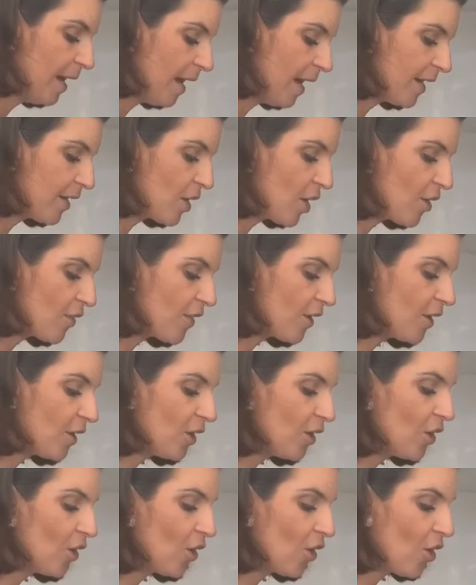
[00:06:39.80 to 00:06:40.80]
I know that
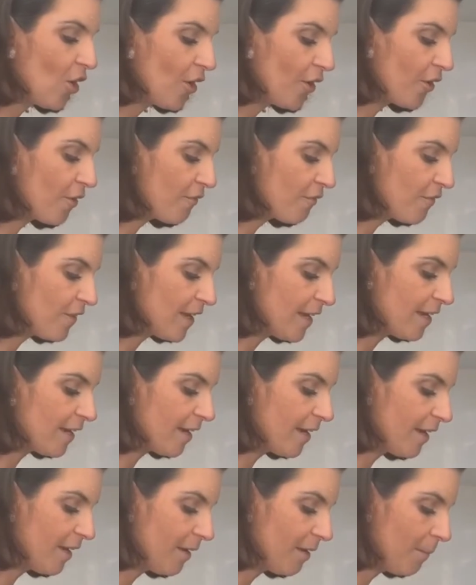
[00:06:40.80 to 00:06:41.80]
a lot of
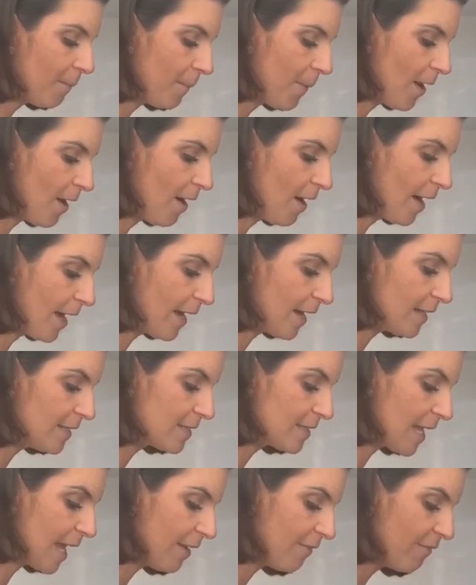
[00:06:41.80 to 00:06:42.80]
vegan
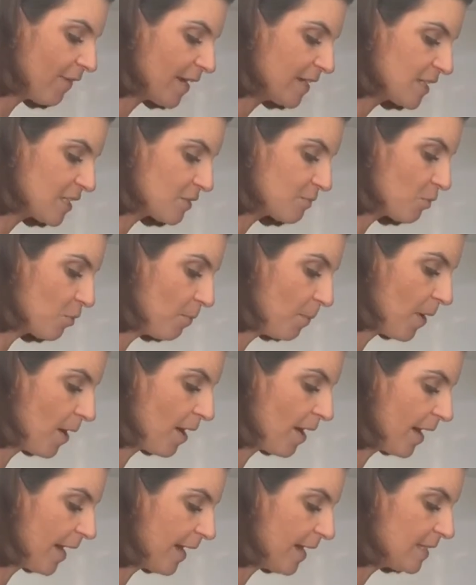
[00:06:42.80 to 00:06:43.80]
pies and vegetable
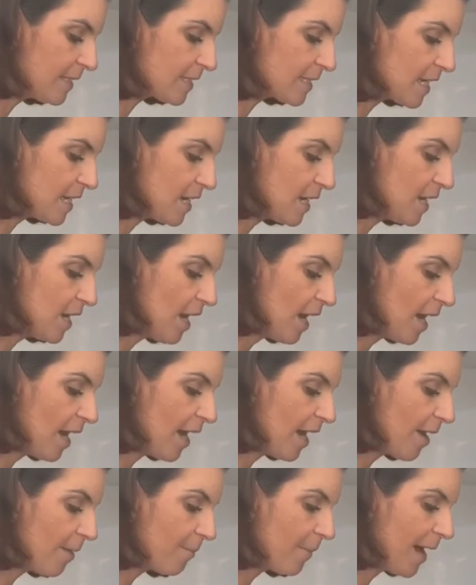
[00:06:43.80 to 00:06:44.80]
pies
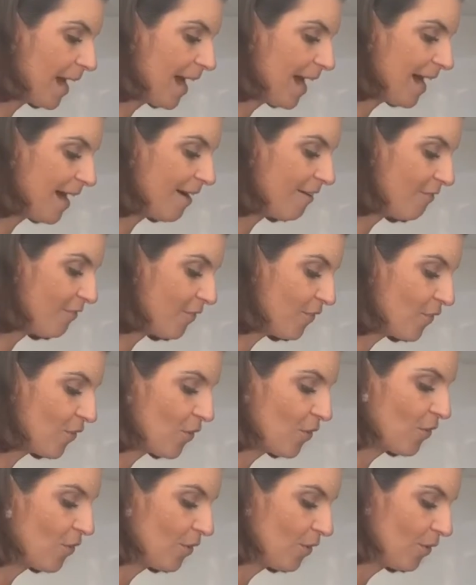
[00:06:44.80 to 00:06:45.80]
um, have
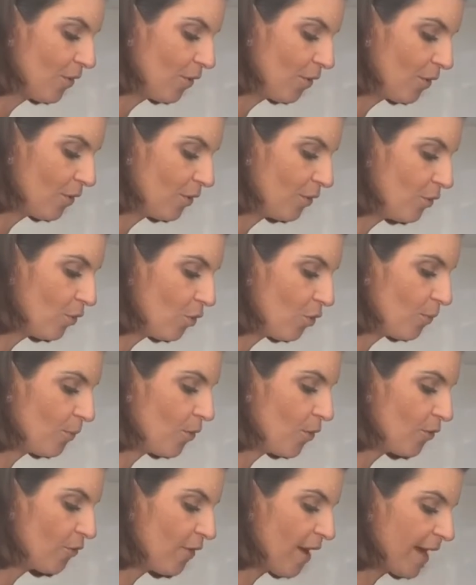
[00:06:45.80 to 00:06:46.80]

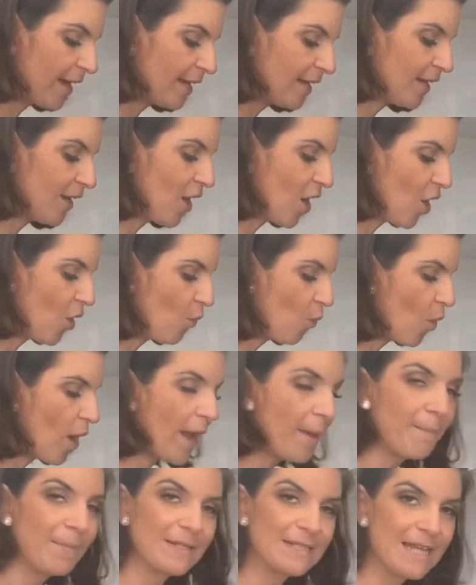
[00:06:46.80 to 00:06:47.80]
normal, regular
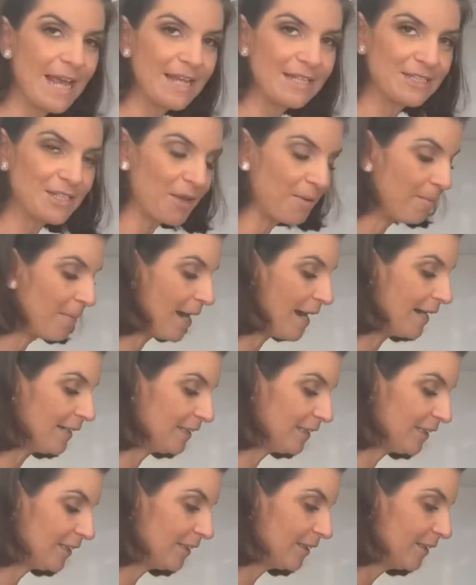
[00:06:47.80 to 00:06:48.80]
white potato
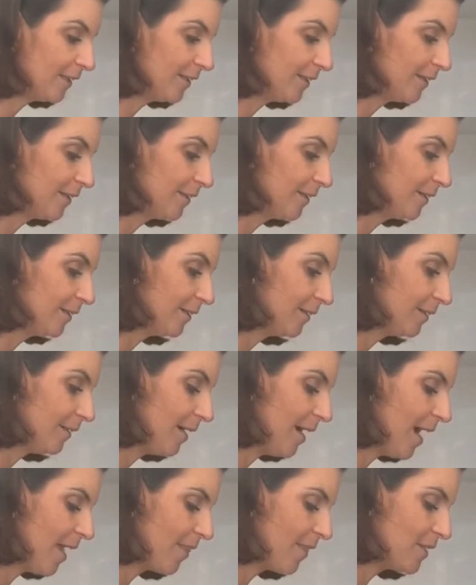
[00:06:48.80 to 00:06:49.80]
mash
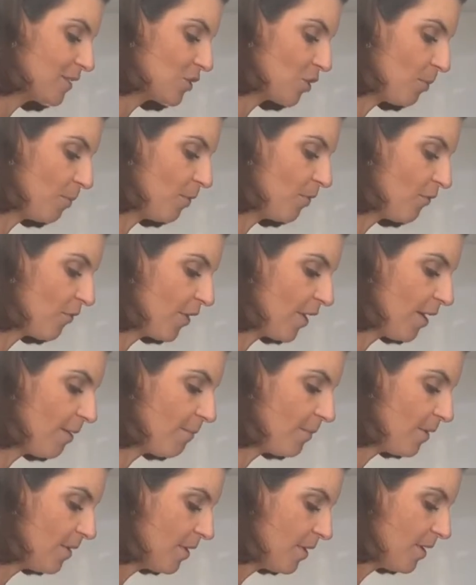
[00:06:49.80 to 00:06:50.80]
at the top of
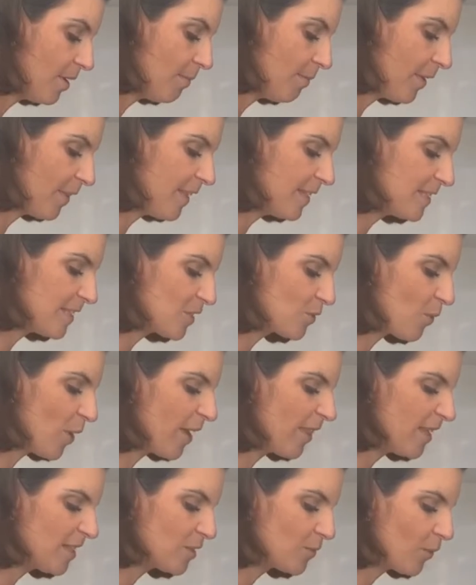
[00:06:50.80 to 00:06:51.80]
them. But this is
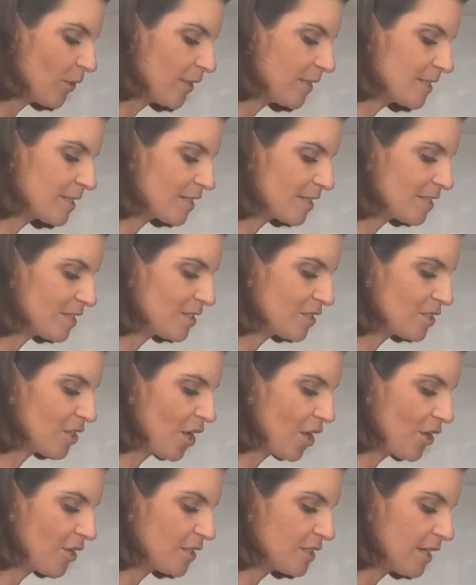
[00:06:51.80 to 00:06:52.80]
why this one is just so
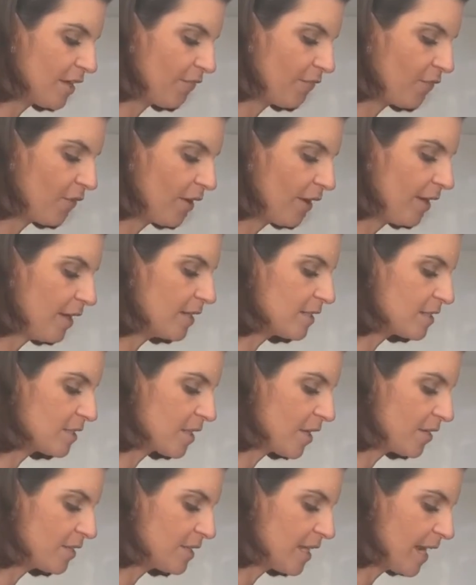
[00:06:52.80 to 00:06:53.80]
different and
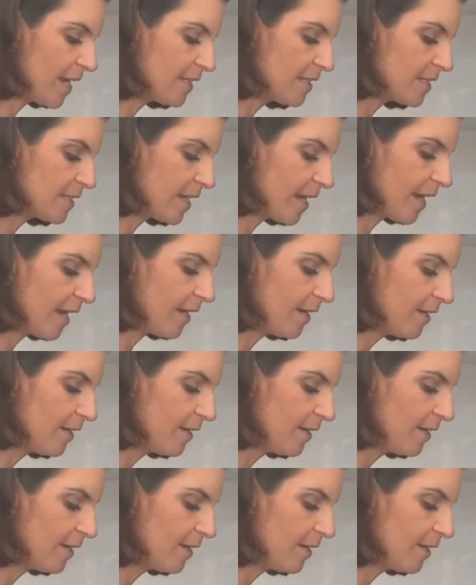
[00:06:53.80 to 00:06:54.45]
so tasty.